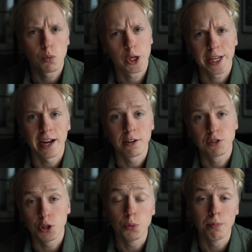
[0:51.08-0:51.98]
there were kind of
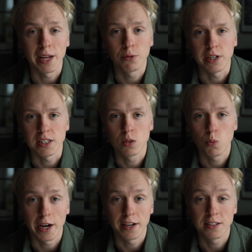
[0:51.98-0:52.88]
two main reasons
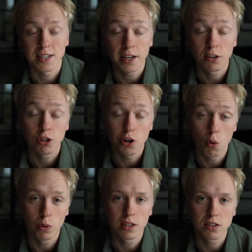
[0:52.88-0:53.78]
why I decided to go
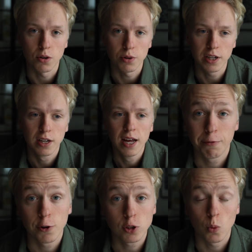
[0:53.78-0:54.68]
with the Sony. And the
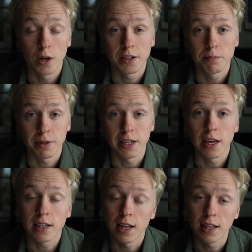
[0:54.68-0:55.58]
first one
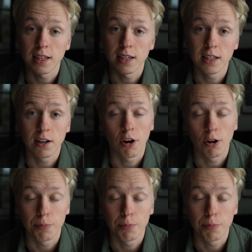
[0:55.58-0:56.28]
being that in our